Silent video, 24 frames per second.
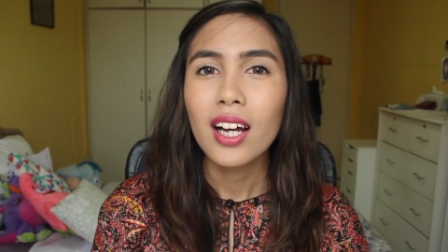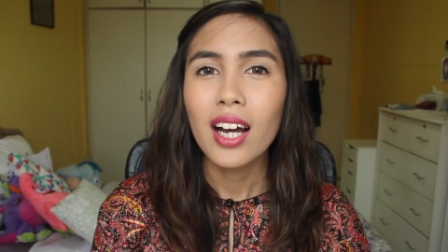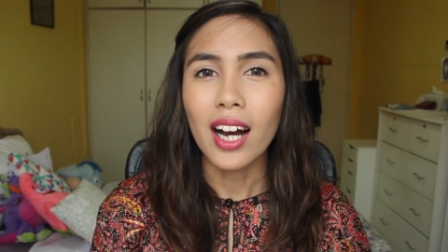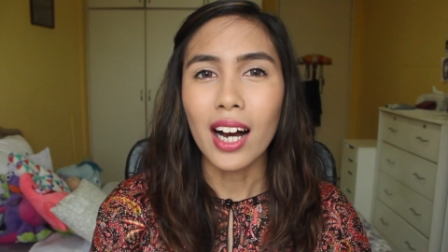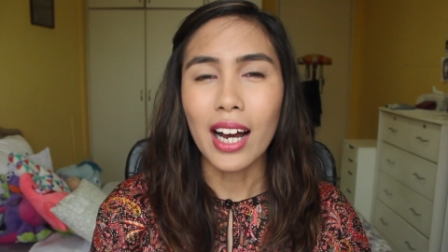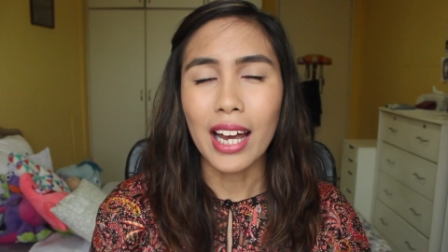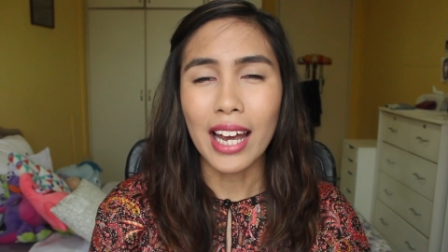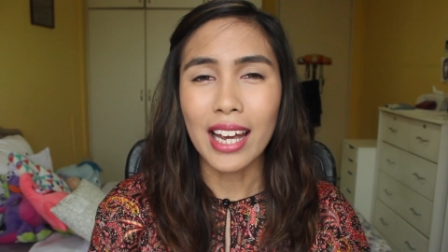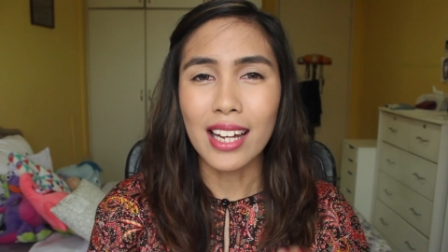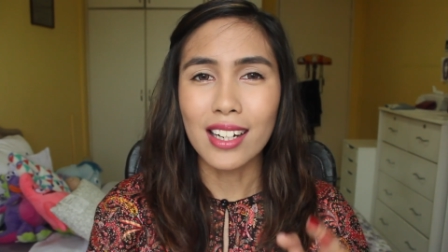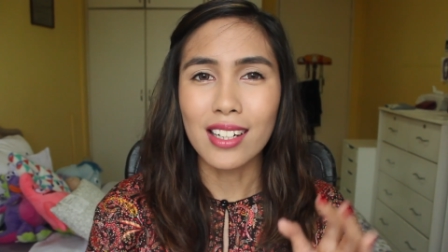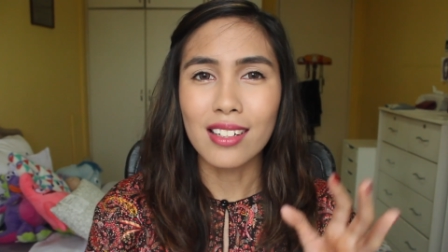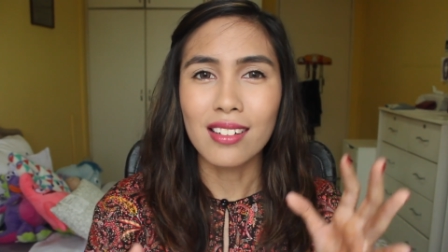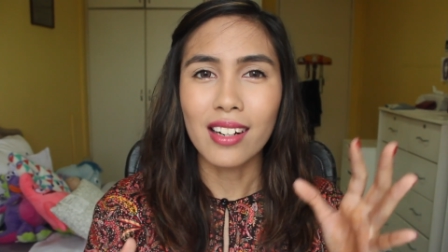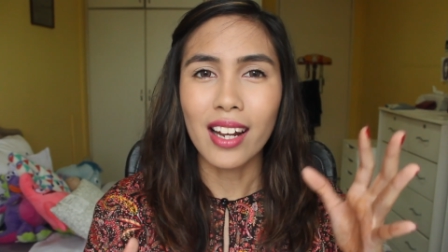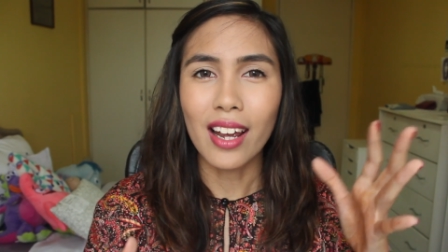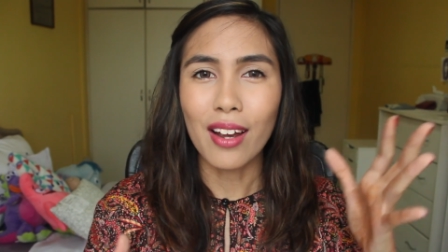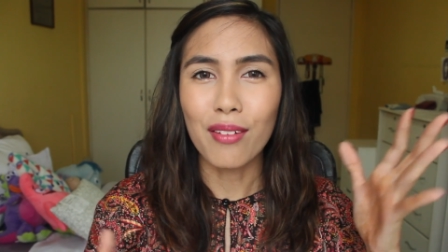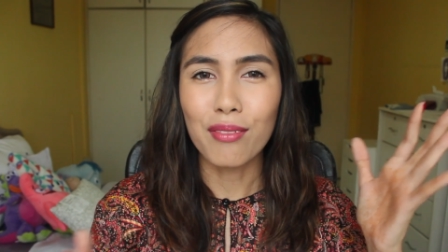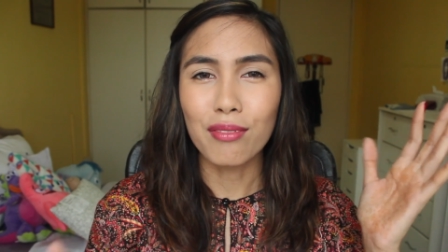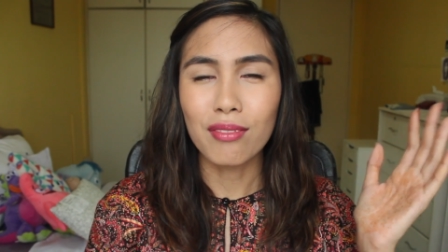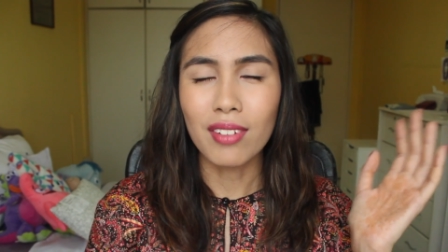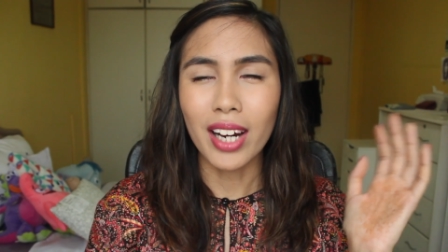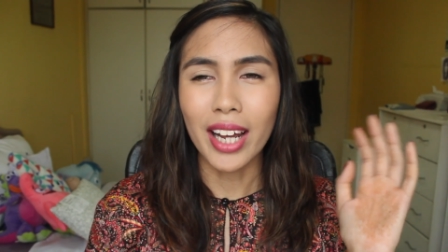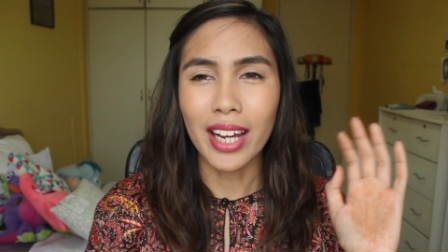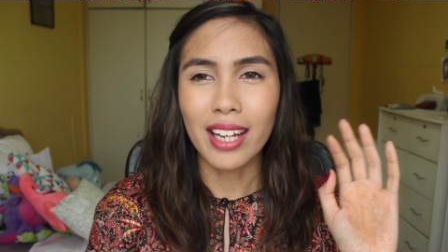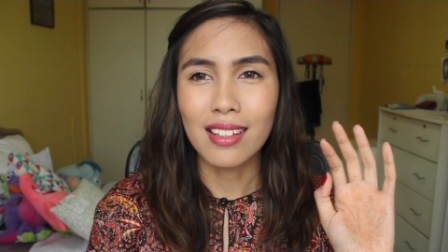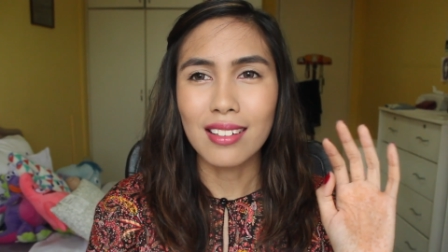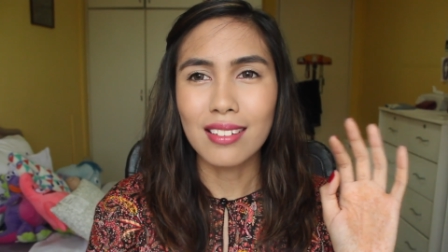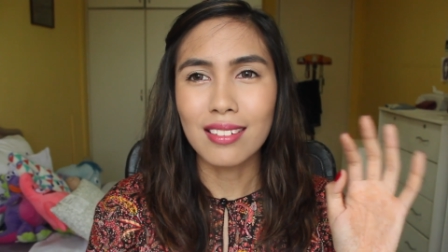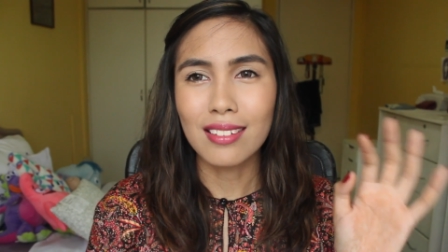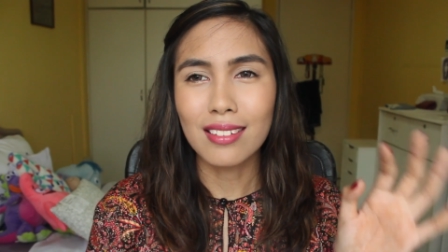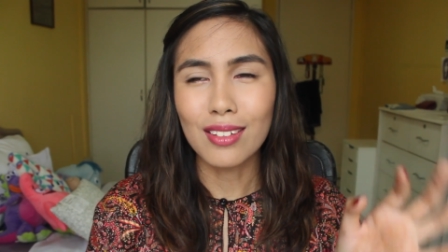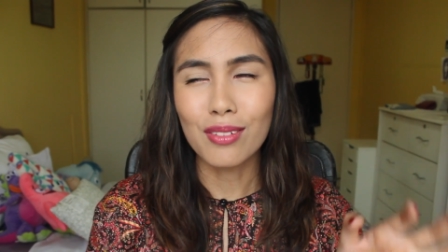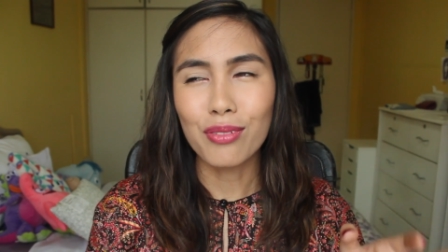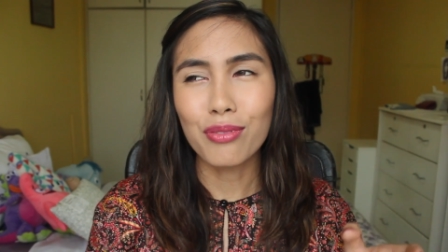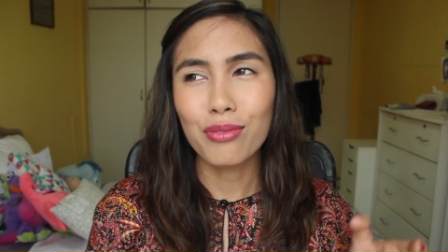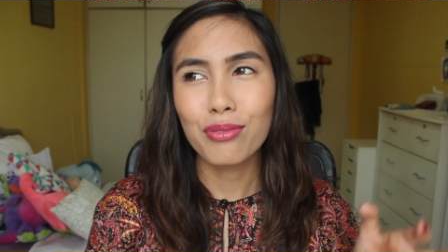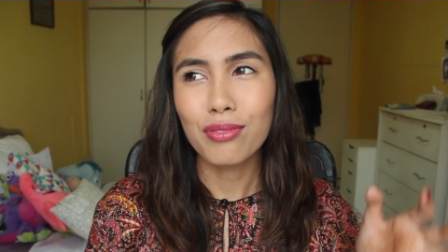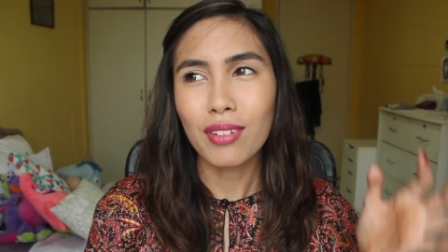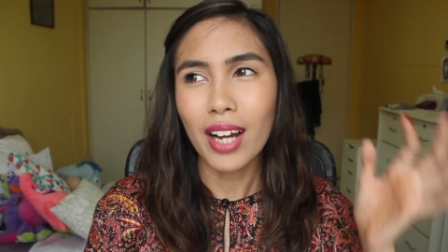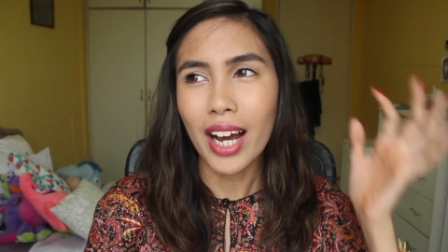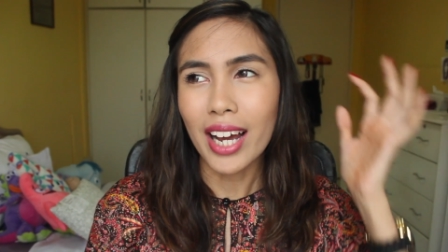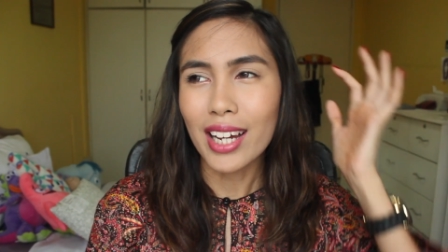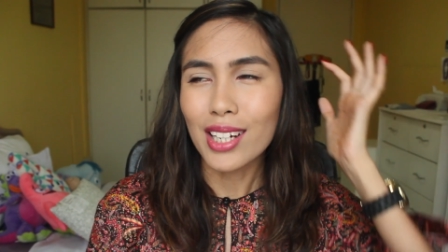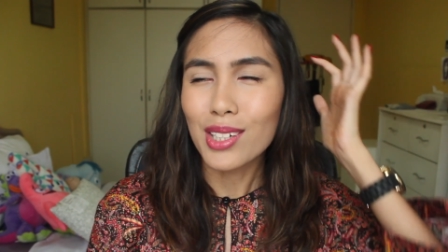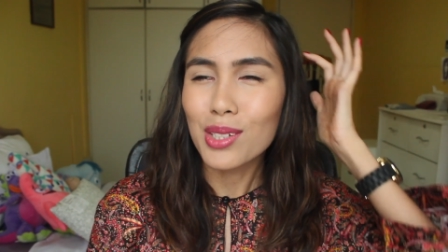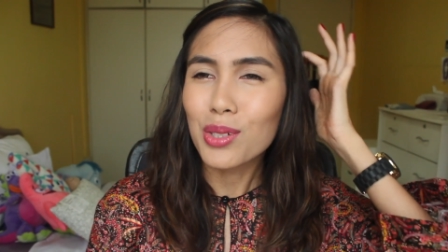uh, and ev- like if
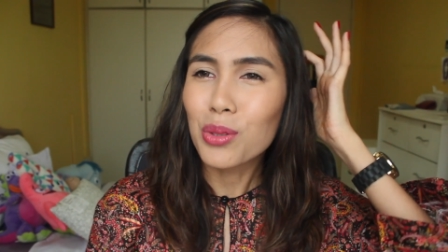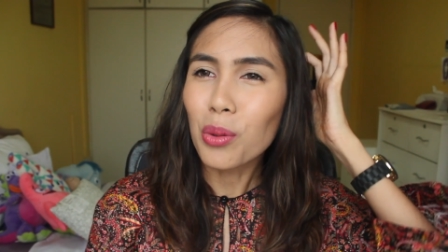I